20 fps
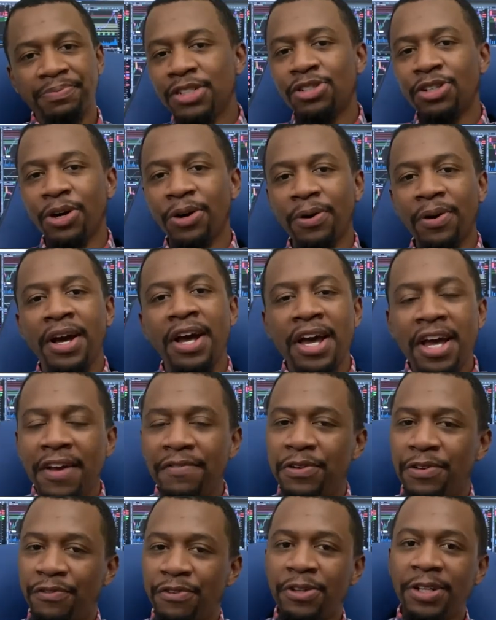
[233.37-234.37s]
So
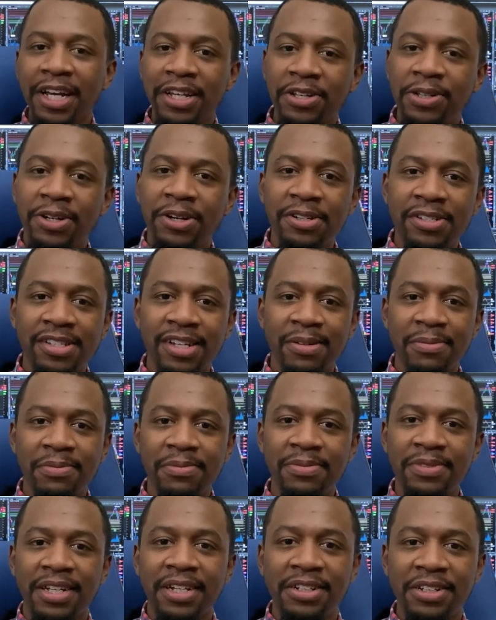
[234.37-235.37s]
if you feel like you learned
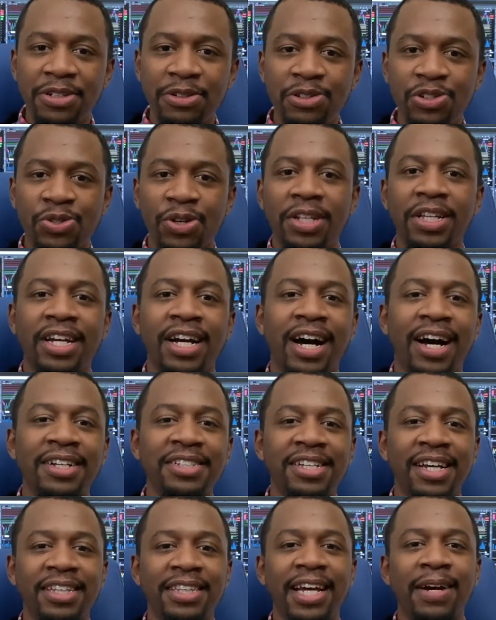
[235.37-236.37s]
something and you enjoy the
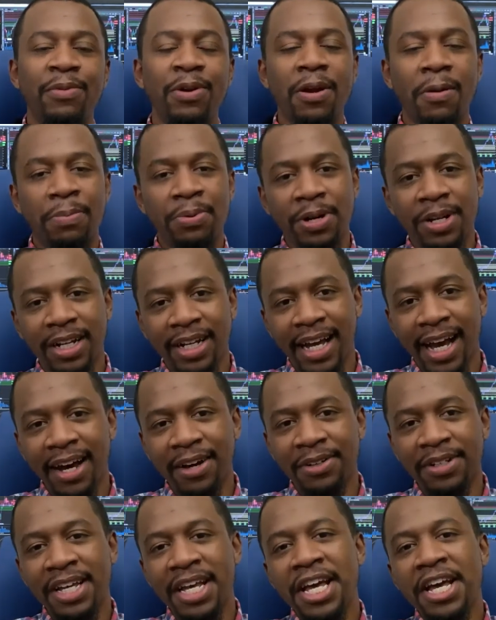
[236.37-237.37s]
content that we are putting
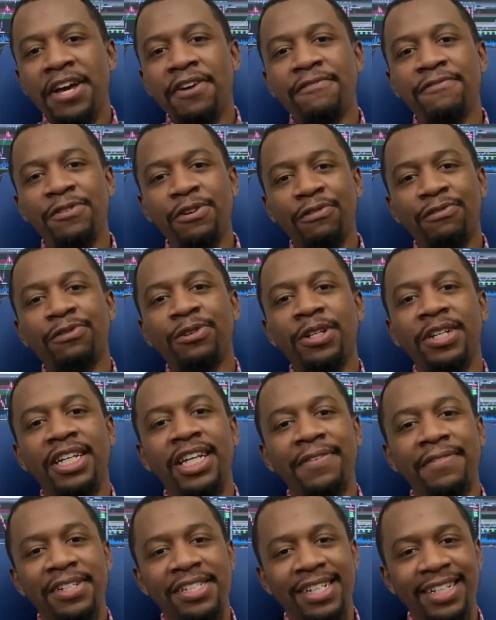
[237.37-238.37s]
out, feel free to
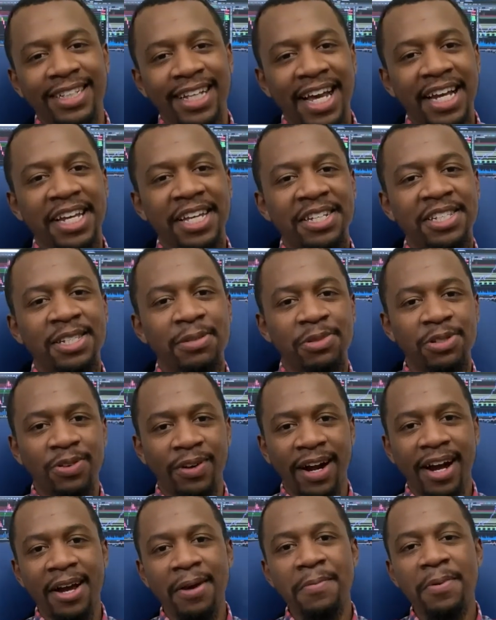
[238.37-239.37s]
give us a like and
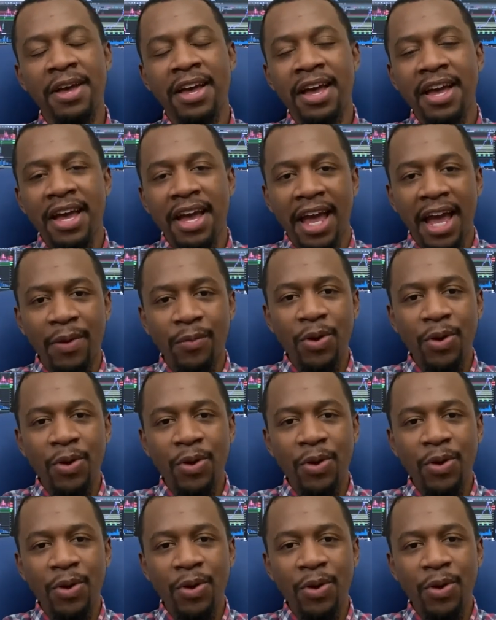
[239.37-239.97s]
subscribe, and